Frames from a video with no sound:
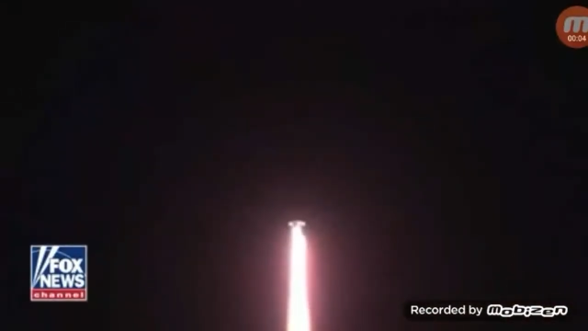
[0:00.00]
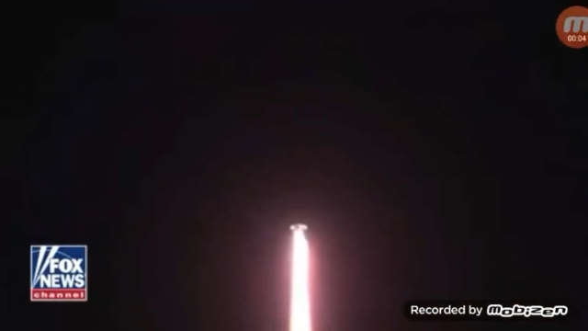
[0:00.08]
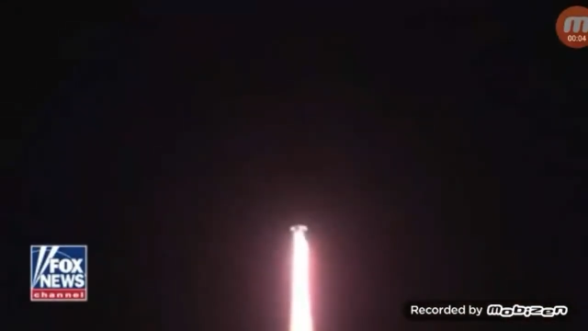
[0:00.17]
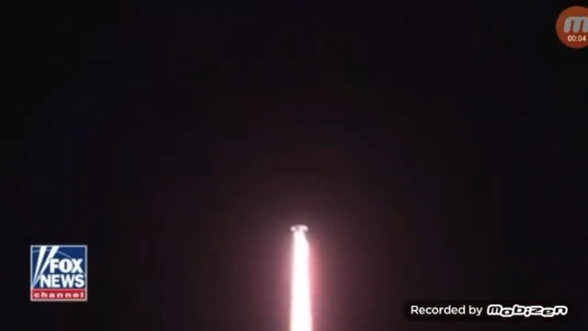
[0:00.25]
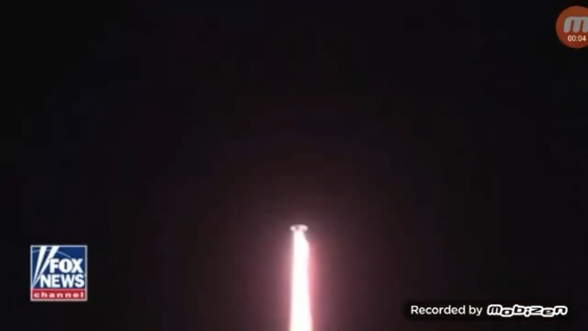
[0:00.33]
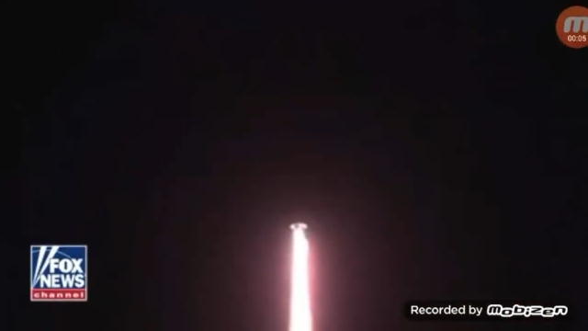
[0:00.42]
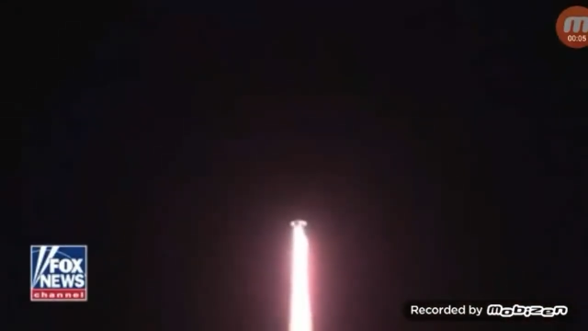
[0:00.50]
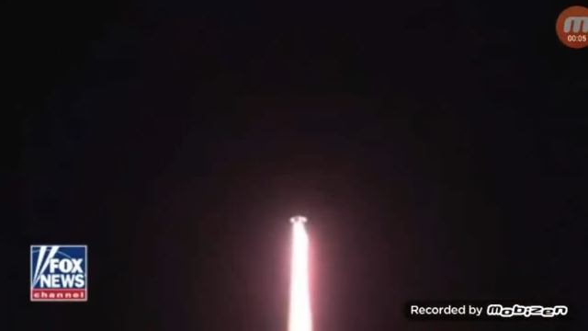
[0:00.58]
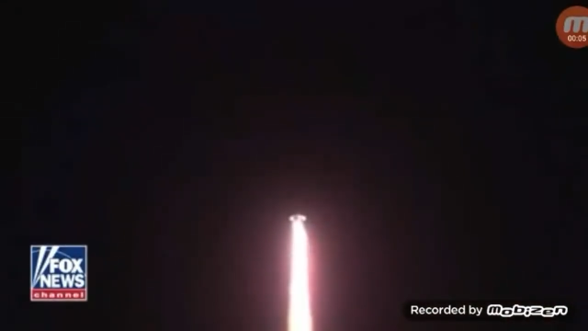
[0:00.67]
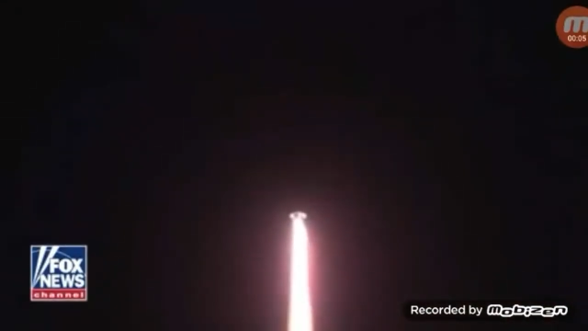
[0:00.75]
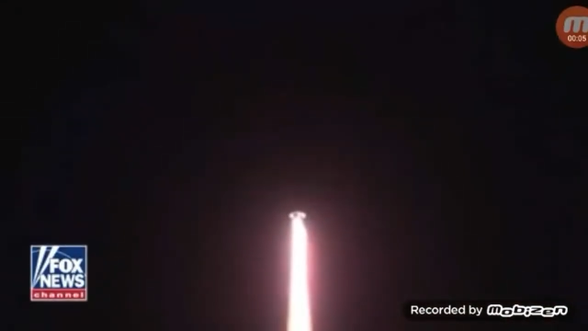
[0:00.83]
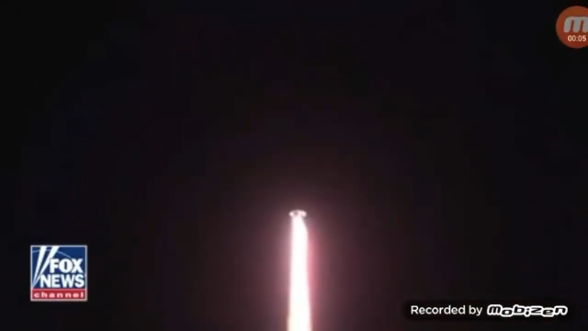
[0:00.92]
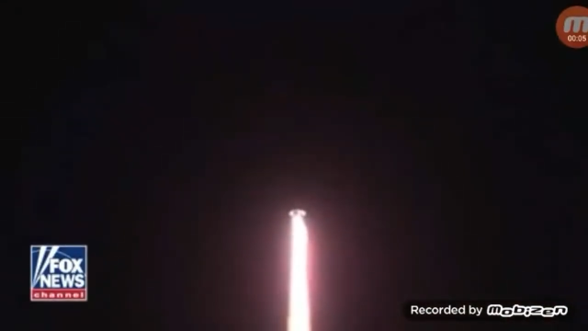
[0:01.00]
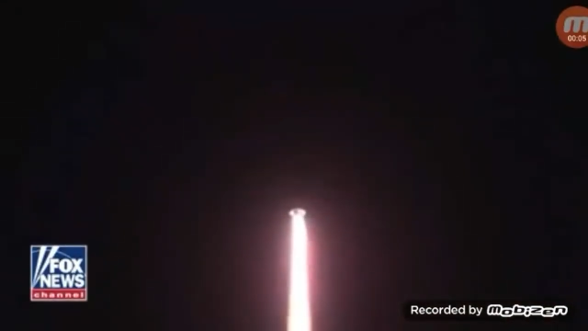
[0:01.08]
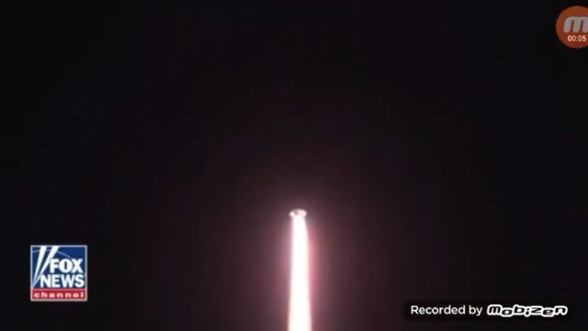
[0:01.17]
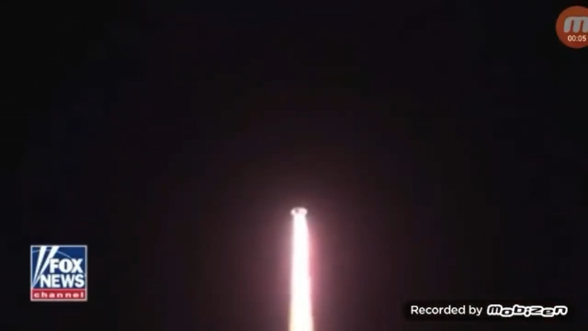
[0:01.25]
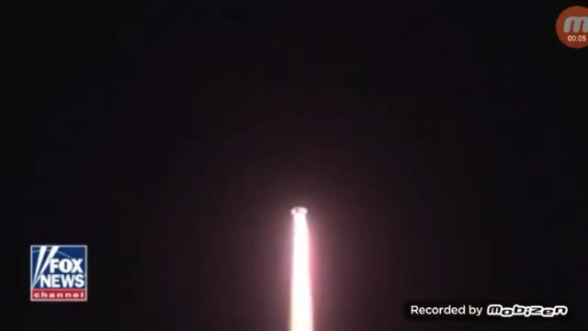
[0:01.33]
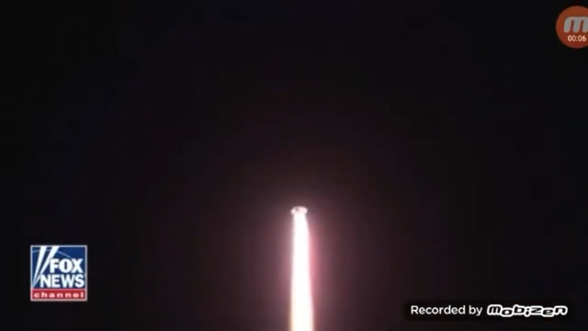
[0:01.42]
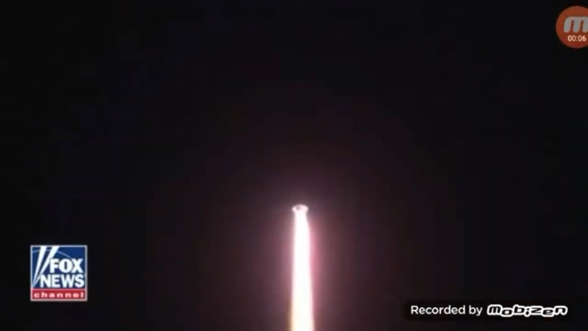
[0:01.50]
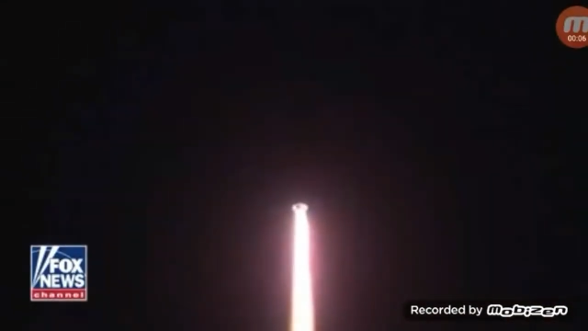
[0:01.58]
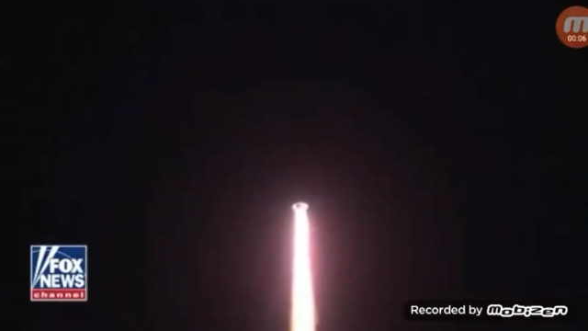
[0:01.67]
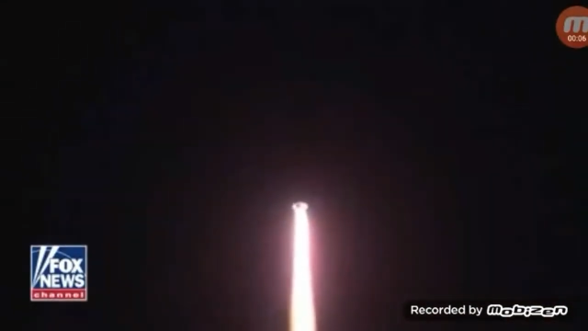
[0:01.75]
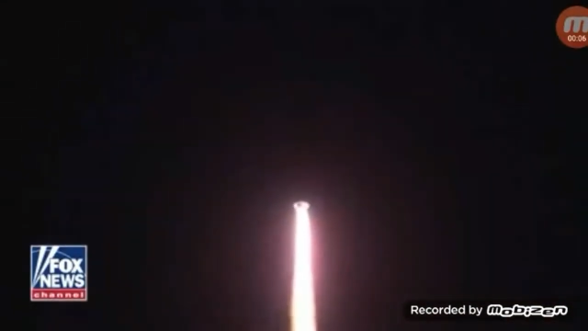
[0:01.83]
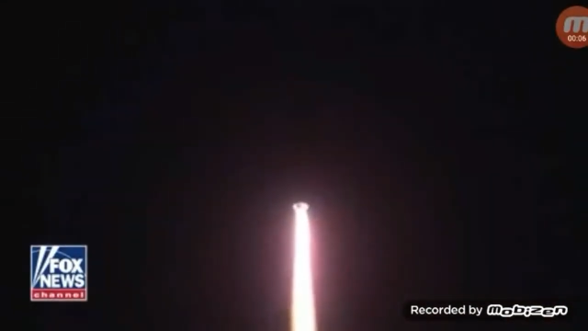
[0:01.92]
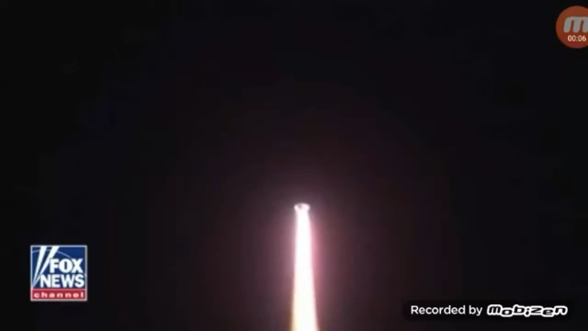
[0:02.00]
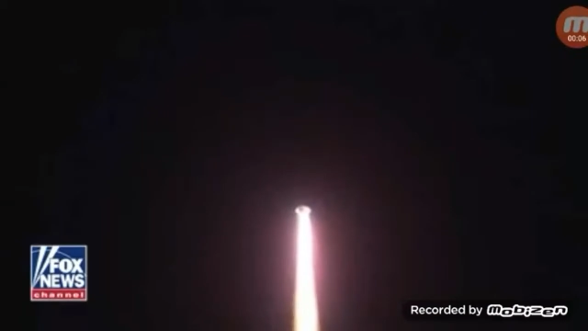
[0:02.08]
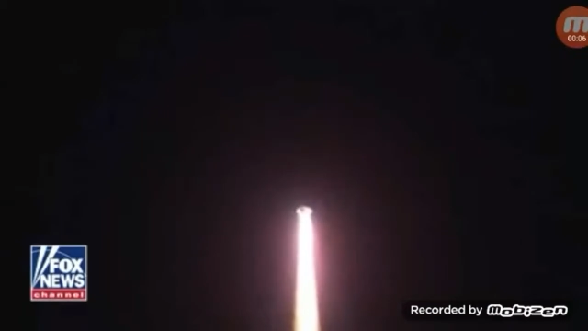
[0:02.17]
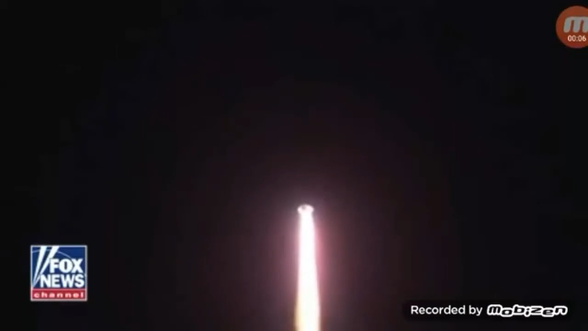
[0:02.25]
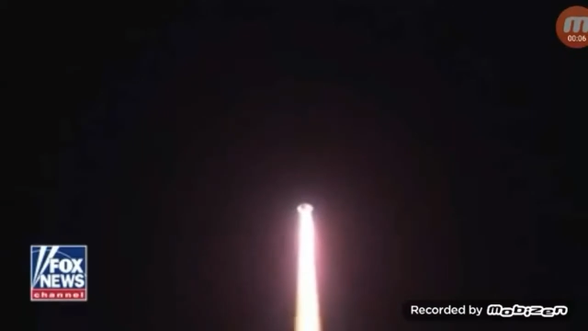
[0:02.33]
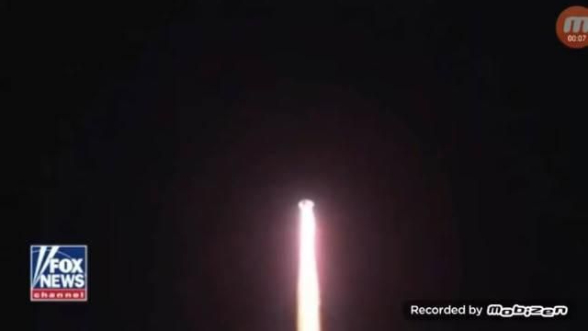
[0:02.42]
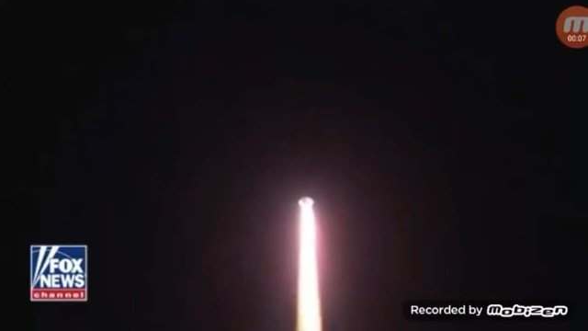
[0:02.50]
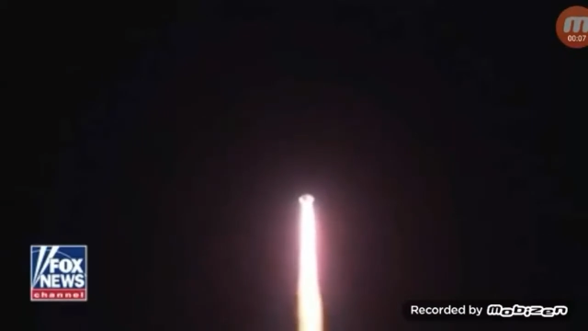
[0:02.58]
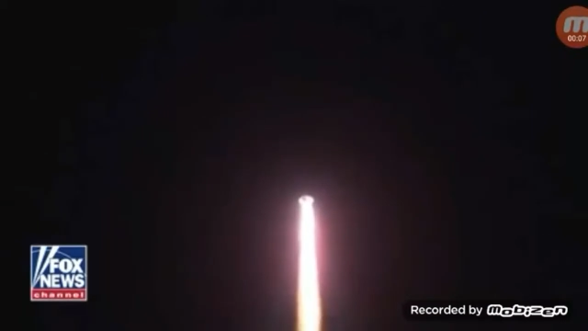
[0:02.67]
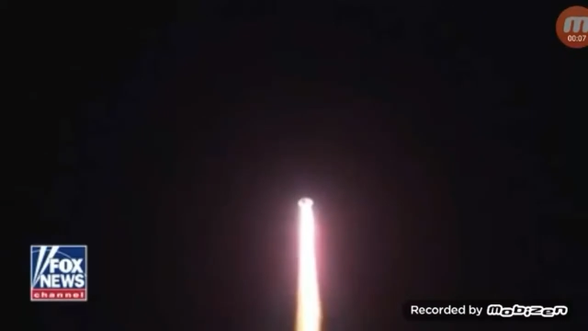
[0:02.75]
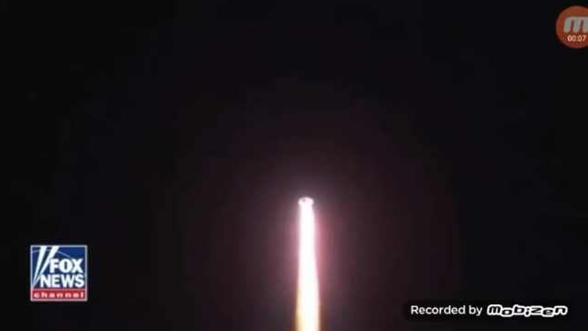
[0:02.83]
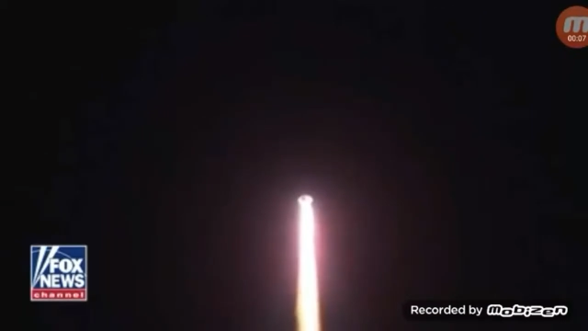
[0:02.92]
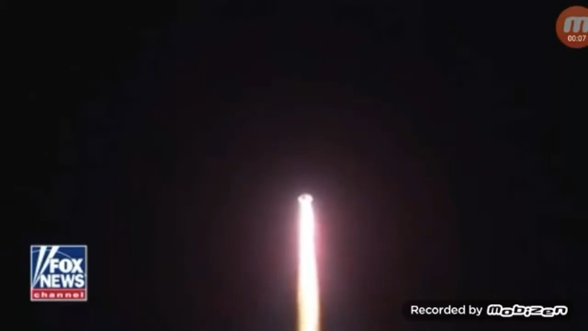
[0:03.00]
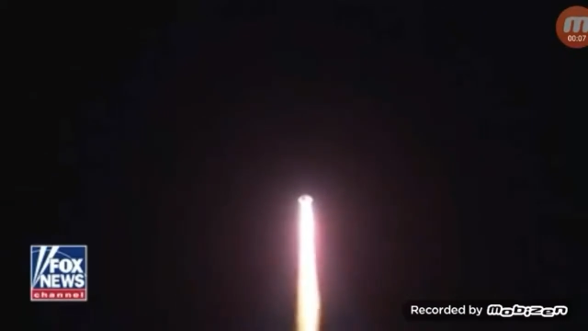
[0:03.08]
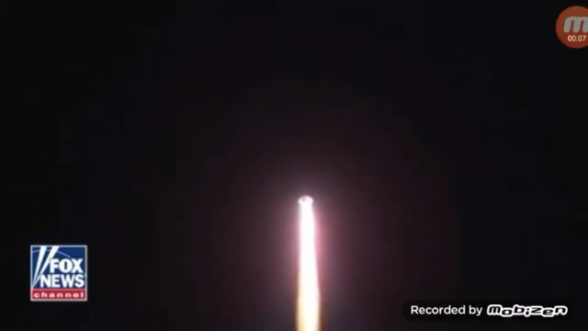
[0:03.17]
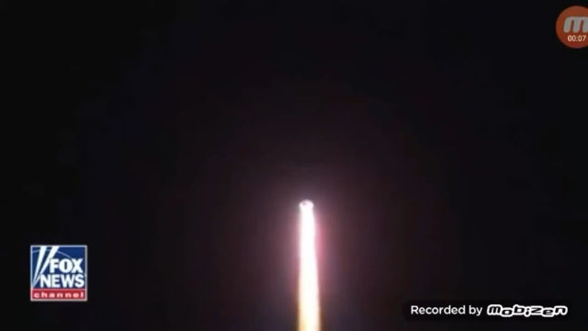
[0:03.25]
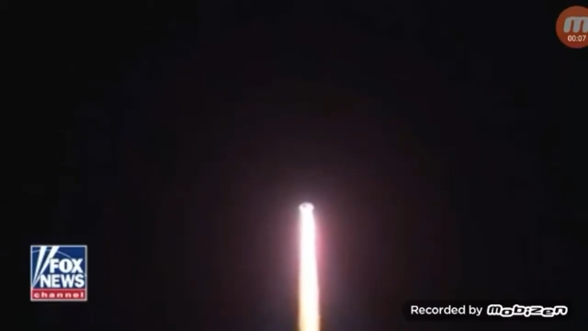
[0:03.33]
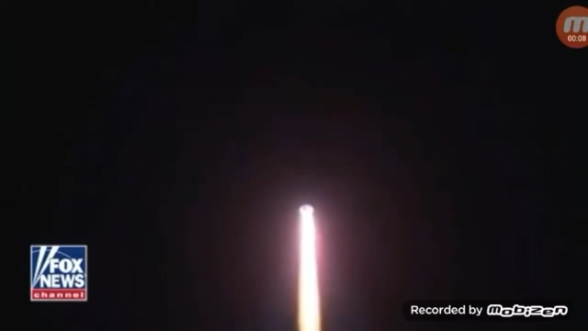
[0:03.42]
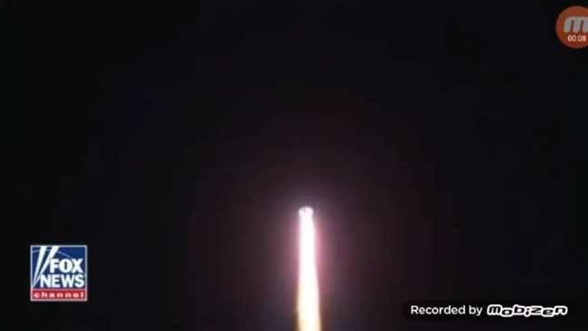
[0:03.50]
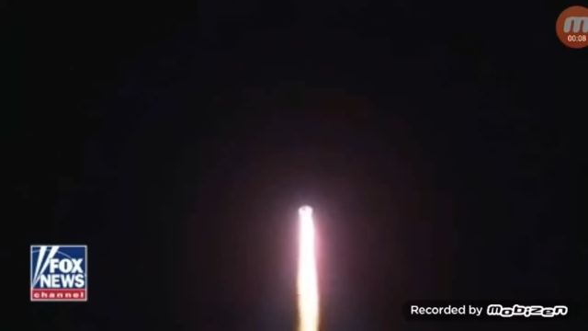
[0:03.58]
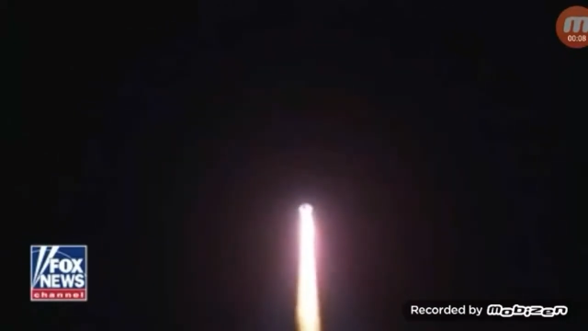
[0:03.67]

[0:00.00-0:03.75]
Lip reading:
[unreadable: no face in view]